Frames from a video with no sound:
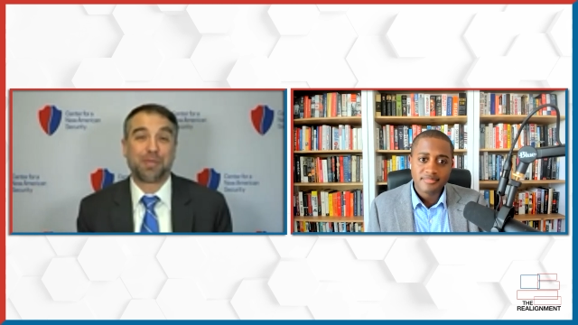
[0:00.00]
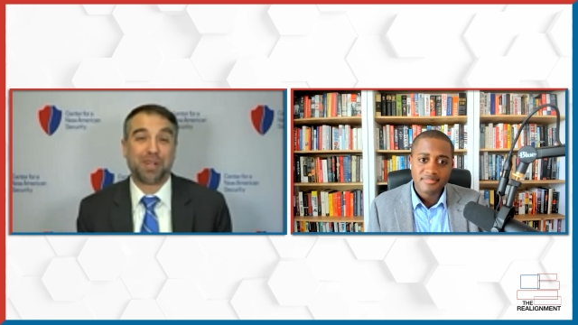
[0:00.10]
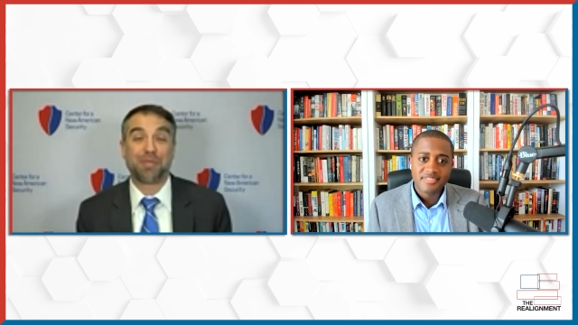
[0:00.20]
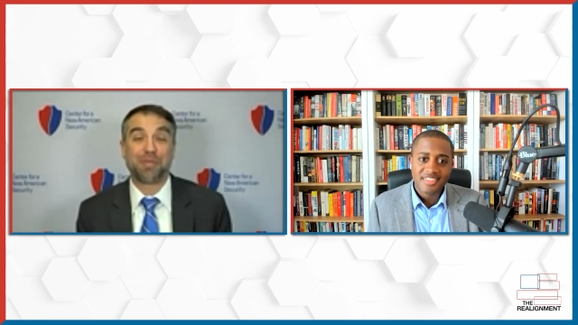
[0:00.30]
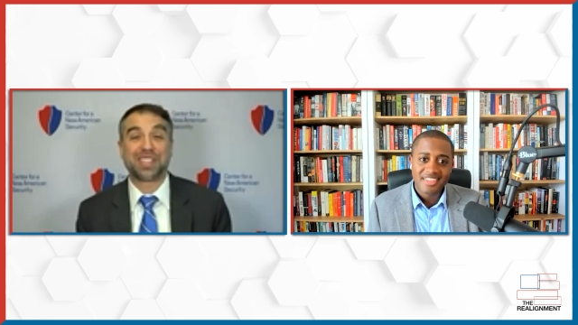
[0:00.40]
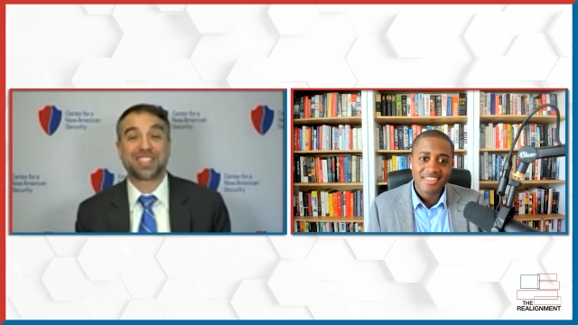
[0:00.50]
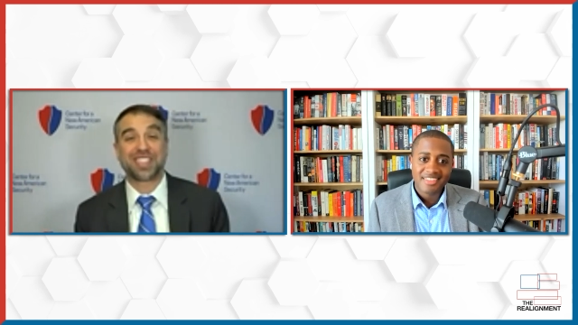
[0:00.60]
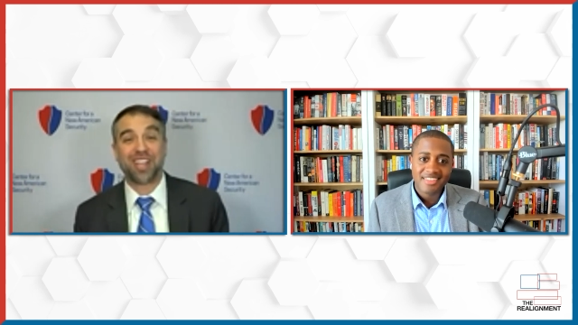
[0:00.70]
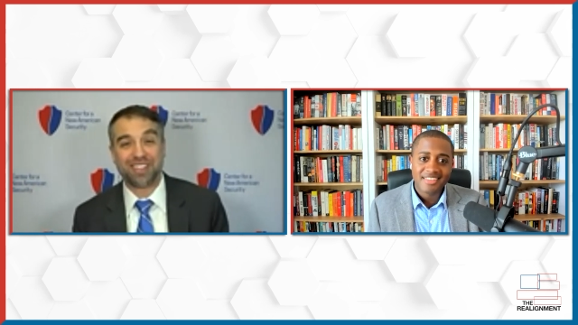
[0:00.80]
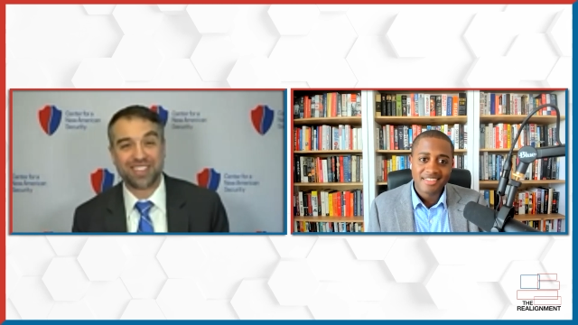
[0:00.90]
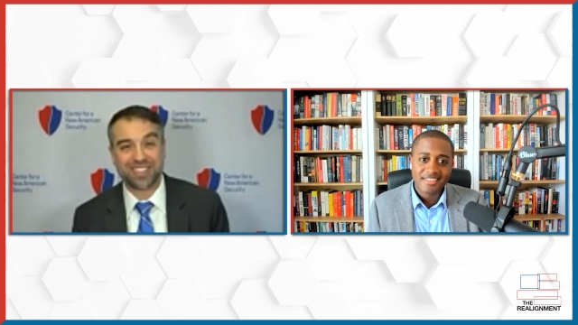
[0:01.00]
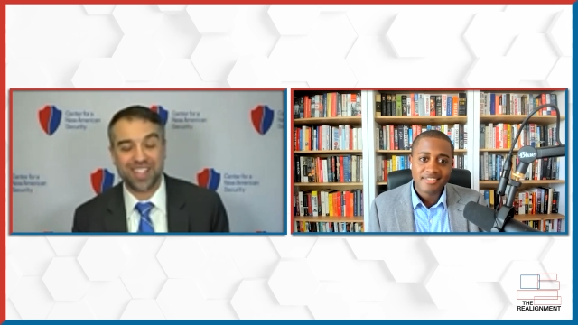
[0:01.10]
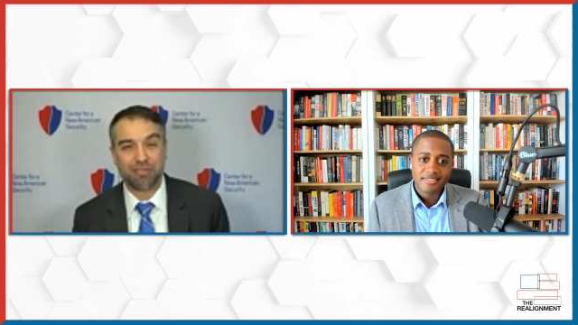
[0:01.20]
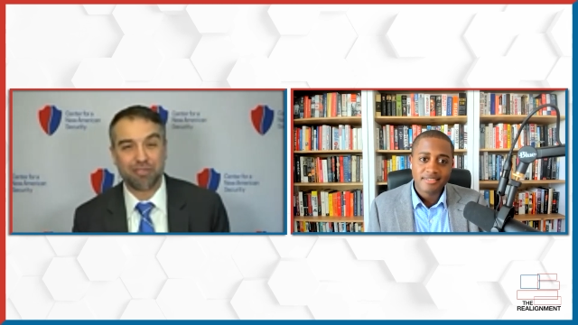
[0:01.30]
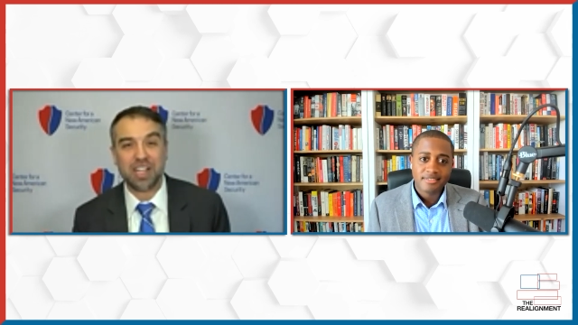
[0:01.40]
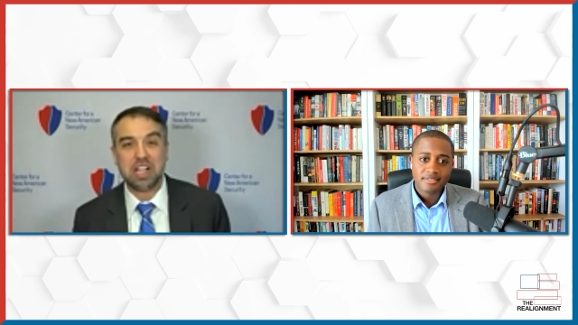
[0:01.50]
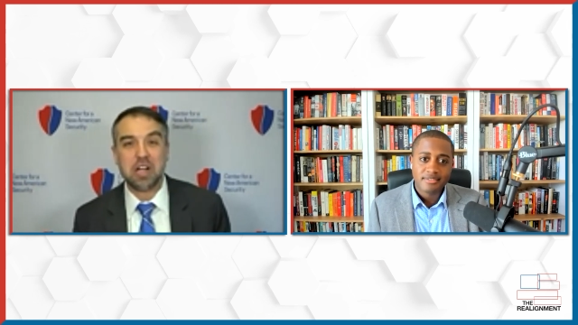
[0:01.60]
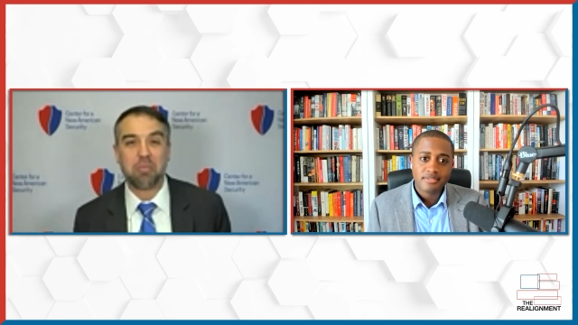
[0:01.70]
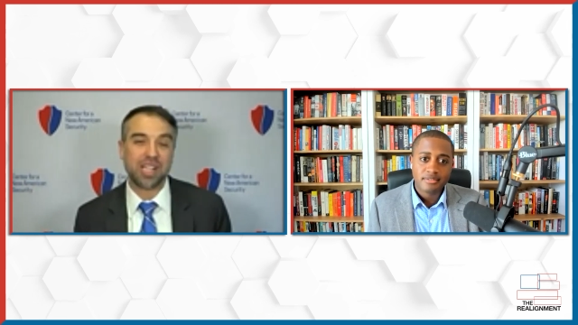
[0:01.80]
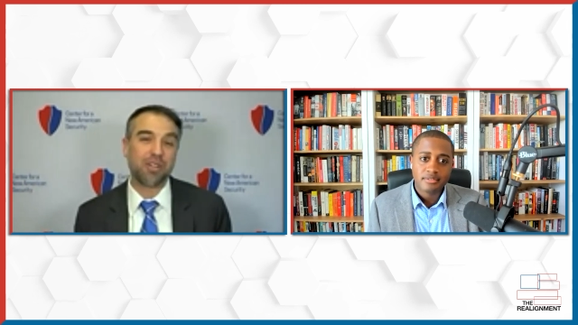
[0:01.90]
Speaker 1: about some of the scariest stuff,
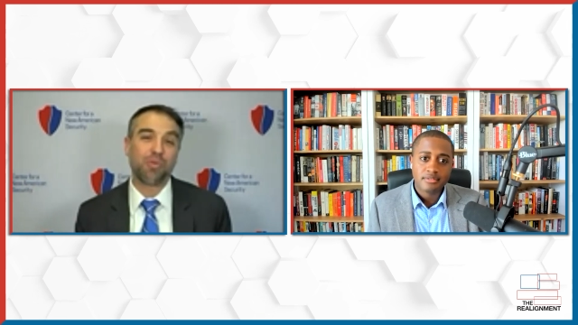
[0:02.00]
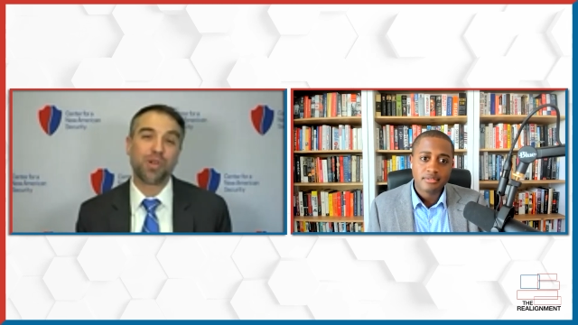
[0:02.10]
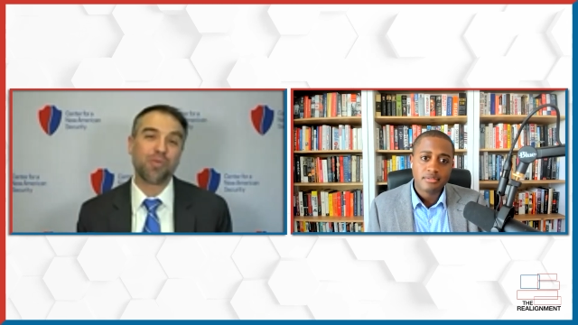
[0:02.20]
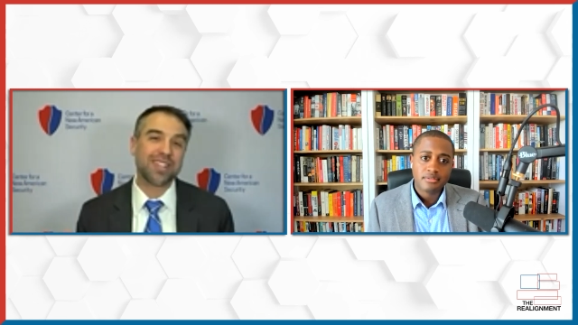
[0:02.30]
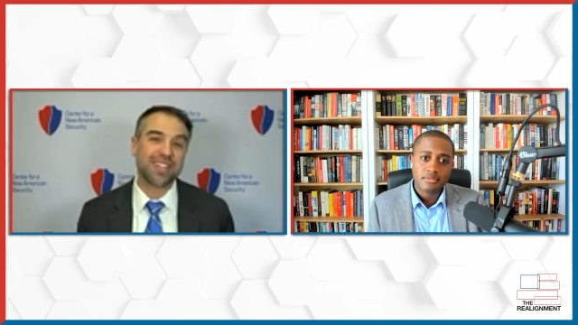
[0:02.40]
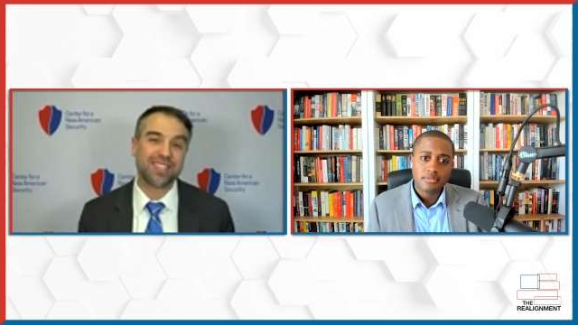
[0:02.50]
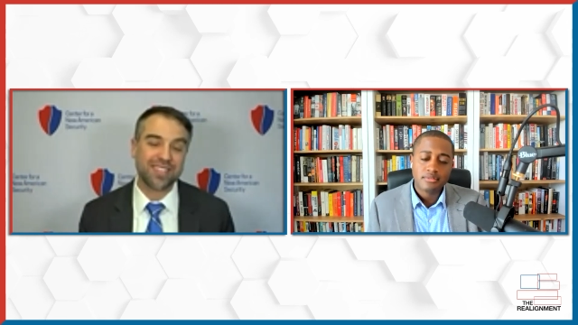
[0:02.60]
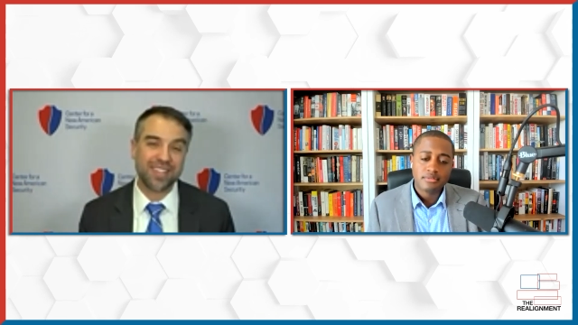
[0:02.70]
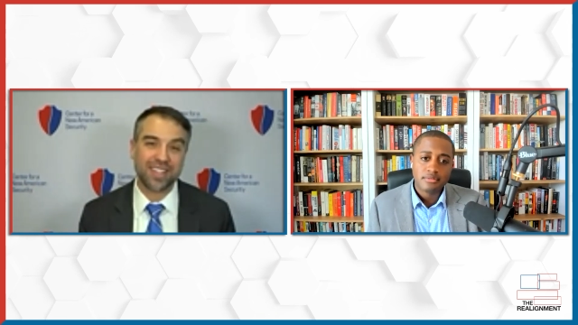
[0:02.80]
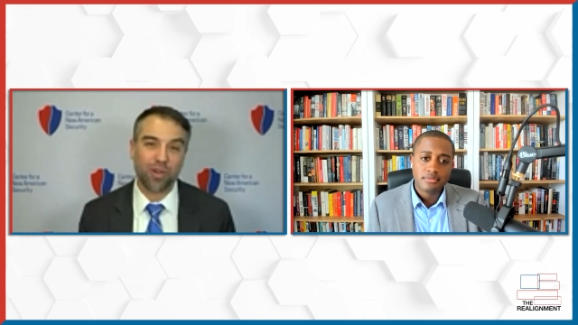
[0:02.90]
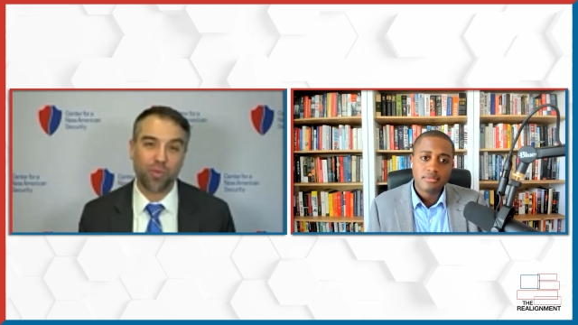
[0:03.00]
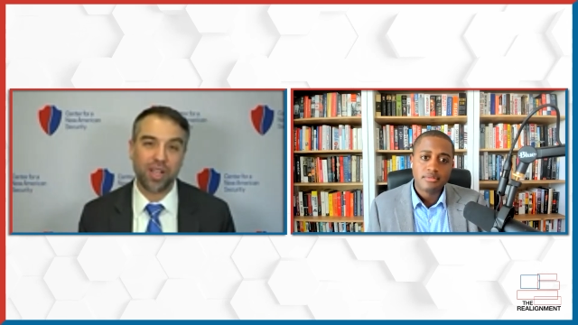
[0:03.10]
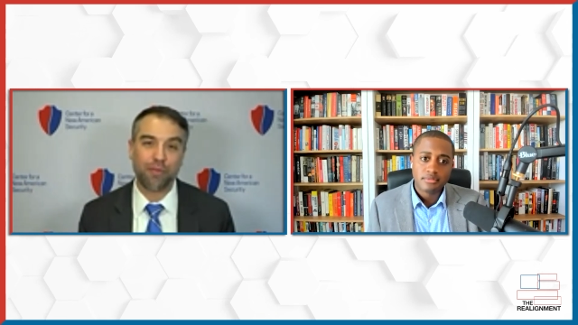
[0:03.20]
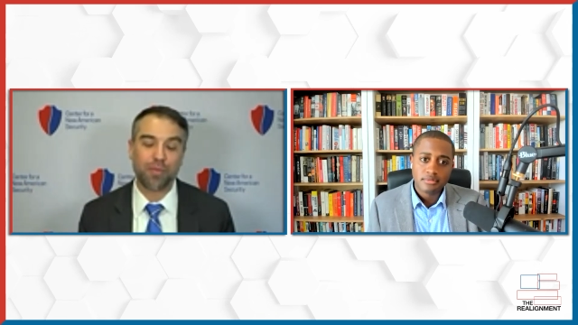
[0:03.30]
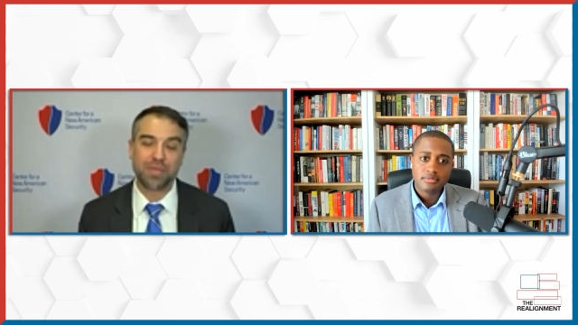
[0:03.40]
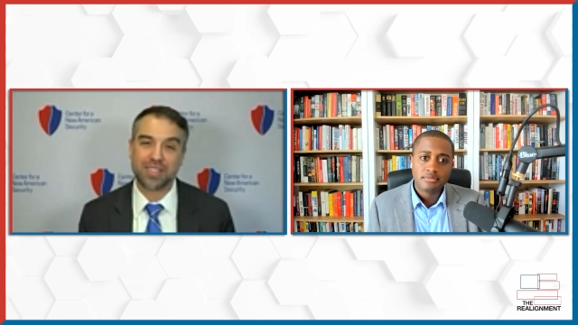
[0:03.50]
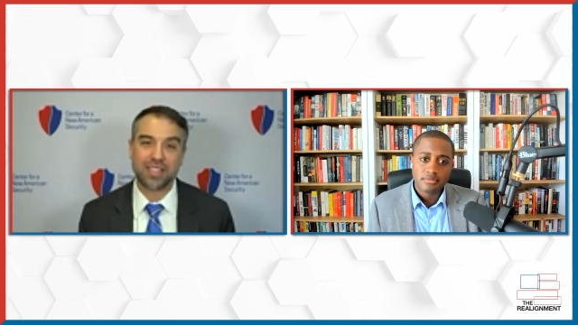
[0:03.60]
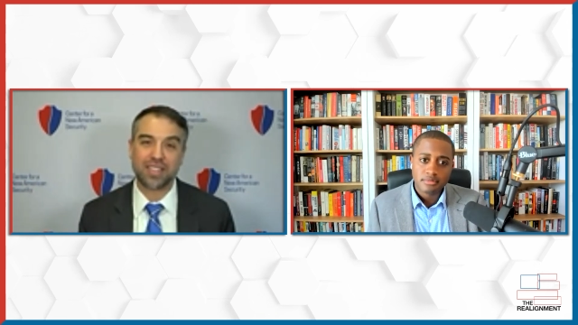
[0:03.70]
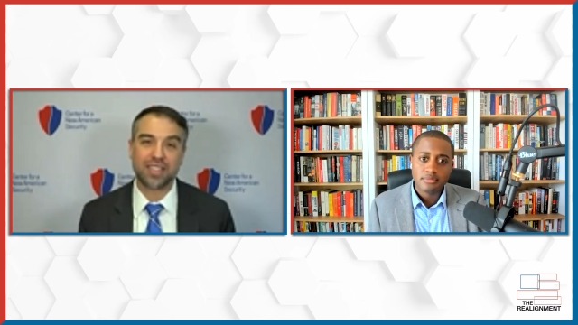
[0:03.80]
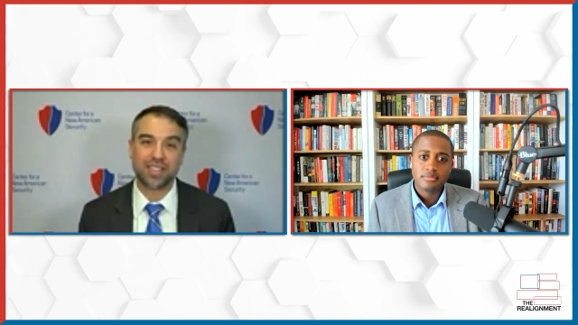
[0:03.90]
but I wouldn't want that to take away from this
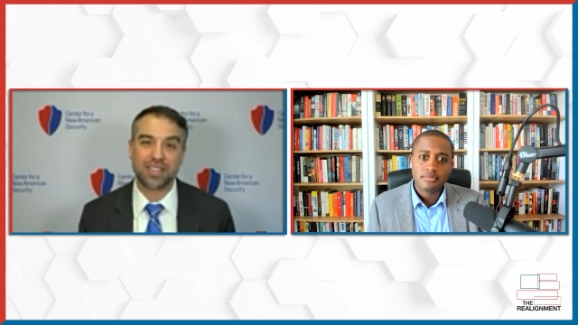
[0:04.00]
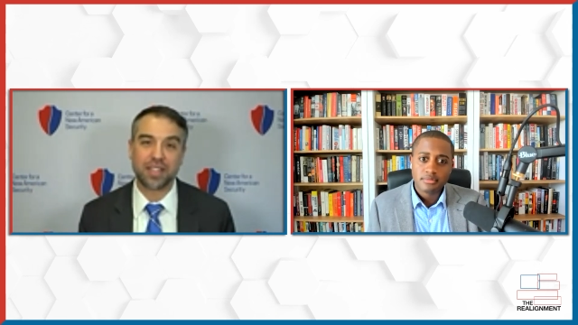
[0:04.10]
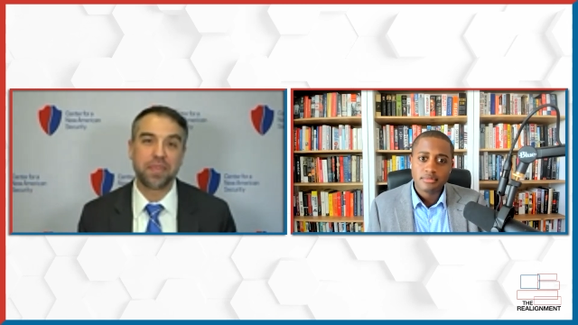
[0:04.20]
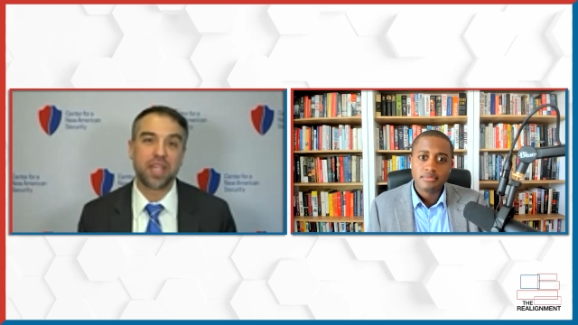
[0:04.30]
idea that